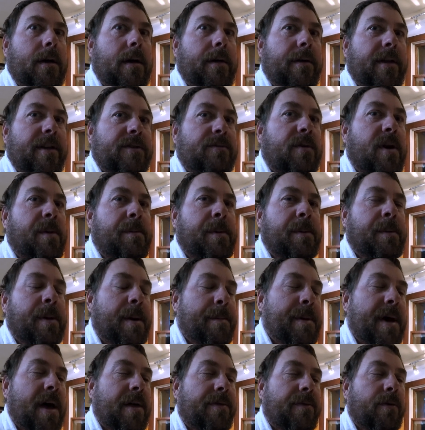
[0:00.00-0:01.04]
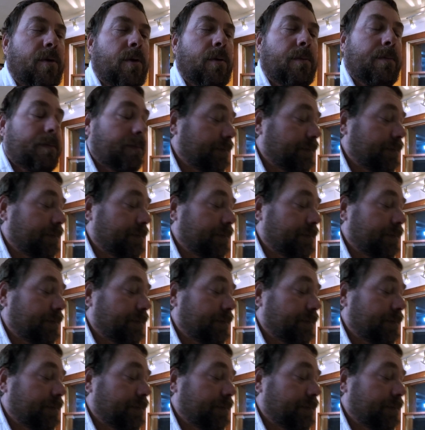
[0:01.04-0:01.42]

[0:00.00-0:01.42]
that's why I'm in my bathrobe.